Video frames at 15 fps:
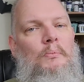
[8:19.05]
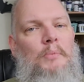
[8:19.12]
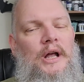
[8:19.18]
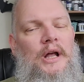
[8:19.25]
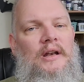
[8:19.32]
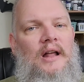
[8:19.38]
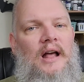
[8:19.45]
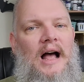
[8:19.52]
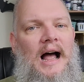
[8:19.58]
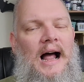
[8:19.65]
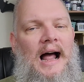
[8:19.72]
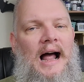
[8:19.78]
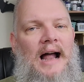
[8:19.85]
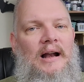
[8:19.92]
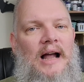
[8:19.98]
but
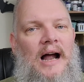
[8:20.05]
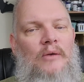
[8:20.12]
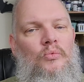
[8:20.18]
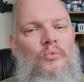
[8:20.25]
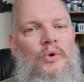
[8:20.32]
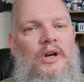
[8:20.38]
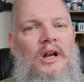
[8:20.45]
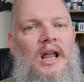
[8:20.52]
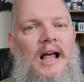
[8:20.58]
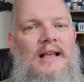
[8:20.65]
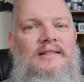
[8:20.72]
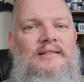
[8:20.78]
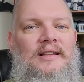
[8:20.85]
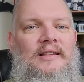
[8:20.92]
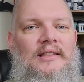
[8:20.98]
I, I
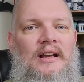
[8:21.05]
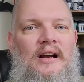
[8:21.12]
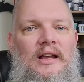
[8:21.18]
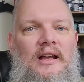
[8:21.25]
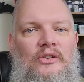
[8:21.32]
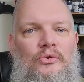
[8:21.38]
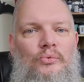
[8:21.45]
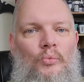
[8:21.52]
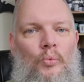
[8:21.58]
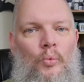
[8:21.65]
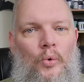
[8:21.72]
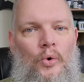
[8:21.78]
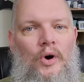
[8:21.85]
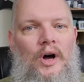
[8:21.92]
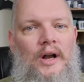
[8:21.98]
realize that there is
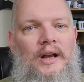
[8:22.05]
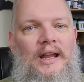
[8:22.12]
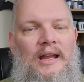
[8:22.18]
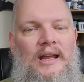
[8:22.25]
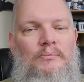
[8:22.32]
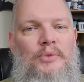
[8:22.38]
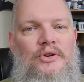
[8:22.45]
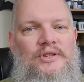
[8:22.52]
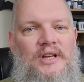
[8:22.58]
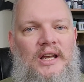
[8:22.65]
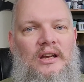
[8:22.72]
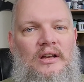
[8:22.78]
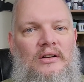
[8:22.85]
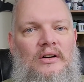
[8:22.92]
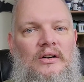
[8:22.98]
one in
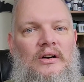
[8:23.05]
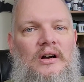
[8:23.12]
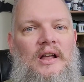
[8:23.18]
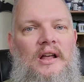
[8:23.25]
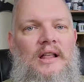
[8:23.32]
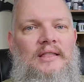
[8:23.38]
particular